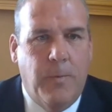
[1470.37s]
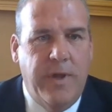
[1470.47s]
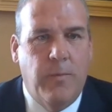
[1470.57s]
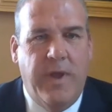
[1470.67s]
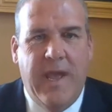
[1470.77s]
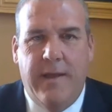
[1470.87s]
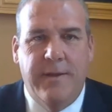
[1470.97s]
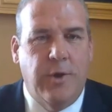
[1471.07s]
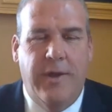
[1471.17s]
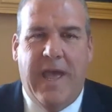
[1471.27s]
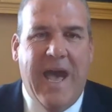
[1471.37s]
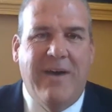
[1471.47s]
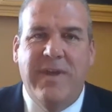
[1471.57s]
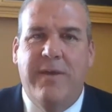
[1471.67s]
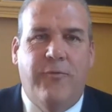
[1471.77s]
We
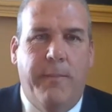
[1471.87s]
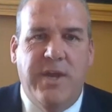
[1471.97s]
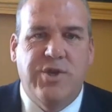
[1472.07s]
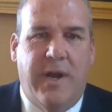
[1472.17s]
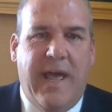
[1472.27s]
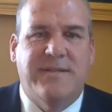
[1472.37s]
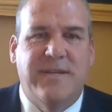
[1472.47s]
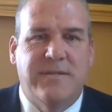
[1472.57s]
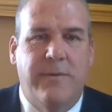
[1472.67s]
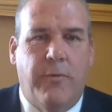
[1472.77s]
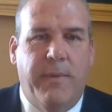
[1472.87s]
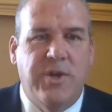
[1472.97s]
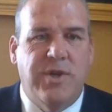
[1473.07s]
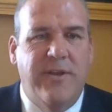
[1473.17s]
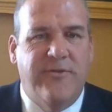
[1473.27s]
having information and access to
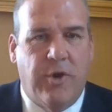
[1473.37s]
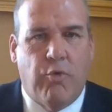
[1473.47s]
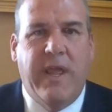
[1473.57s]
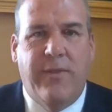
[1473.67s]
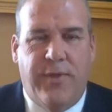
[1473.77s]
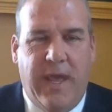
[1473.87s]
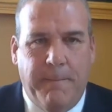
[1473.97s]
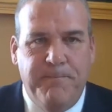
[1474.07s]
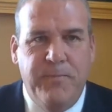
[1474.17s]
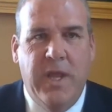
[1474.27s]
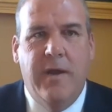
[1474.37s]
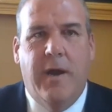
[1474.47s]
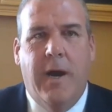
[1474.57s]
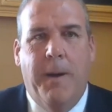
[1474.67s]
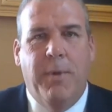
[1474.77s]
information is a great thing,
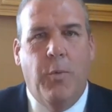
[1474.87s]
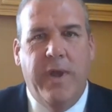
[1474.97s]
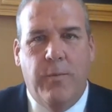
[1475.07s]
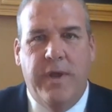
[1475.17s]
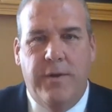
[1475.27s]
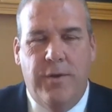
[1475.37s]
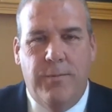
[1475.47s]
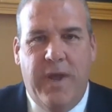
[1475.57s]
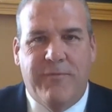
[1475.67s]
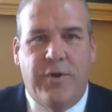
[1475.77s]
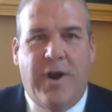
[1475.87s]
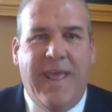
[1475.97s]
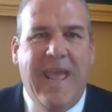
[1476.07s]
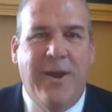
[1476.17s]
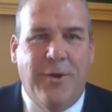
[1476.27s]
but we have to know how
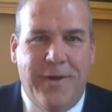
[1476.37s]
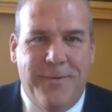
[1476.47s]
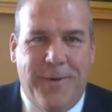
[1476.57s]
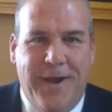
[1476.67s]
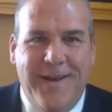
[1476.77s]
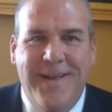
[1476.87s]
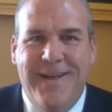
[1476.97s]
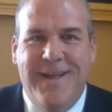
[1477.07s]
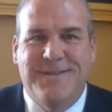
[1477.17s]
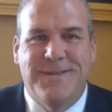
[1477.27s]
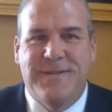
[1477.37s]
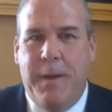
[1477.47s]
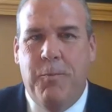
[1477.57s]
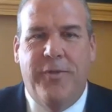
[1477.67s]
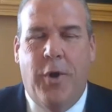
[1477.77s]
to handle it, right? It's the
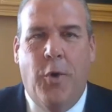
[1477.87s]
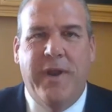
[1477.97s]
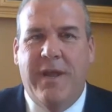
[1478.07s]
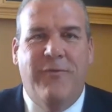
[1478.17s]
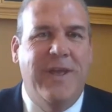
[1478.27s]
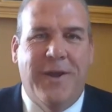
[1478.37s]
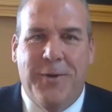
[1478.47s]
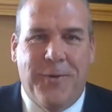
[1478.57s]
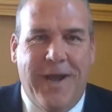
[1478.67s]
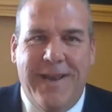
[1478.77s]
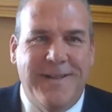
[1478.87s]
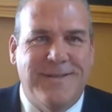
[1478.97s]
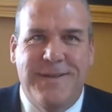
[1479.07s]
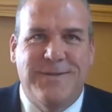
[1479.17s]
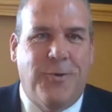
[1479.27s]
same with owning a vehicle, right?
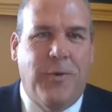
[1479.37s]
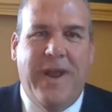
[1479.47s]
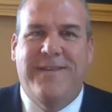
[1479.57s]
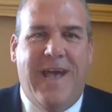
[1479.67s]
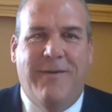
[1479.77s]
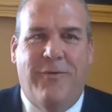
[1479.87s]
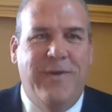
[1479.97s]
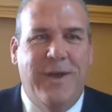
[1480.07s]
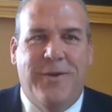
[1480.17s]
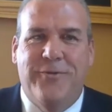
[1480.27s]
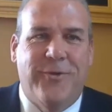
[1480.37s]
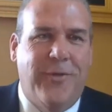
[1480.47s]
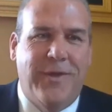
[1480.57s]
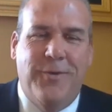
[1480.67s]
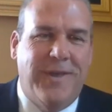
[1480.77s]
It's great to have a vehicle so
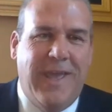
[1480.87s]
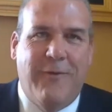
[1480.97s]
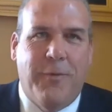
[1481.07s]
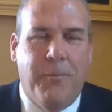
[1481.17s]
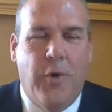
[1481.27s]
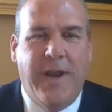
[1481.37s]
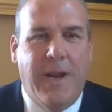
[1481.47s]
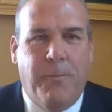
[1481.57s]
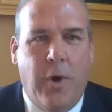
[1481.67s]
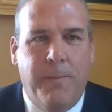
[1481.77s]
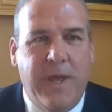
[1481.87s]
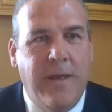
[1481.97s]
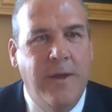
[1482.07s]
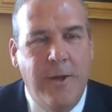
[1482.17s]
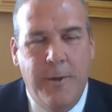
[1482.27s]
that you can get from point A to point
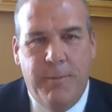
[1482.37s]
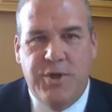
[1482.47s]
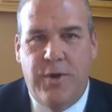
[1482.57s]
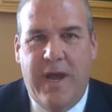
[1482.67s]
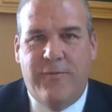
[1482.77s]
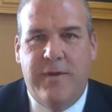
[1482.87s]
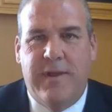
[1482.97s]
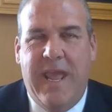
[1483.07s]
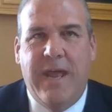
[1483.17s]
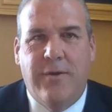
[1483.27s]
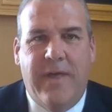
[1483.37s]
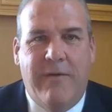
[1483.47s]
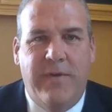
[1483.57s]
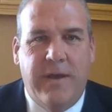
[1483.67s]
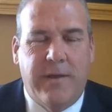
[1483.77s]
B, but you have to handle
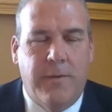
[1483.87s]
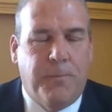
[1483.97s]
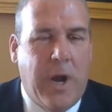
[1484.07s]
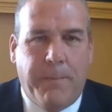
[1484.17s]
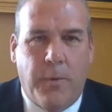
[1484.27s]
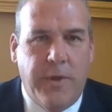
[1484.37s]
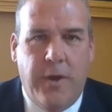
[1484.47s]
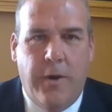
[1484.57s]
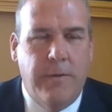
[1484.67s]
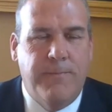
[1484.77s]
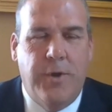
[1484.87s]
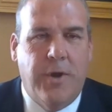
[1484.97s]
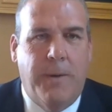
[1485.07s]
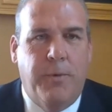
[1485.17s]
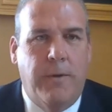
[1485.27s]
that vehicle properly, or
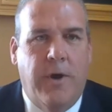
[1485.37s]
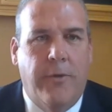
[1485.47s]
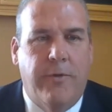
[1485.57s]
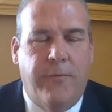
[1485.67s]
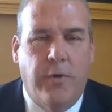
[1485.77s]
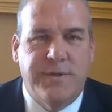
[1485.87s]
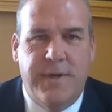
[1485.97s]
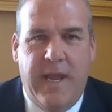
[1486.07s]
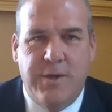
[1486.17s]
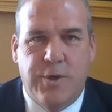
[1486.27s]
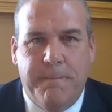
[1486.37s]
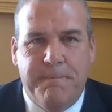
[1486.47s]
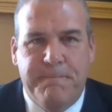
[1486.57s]
you're going to put other folks in danger.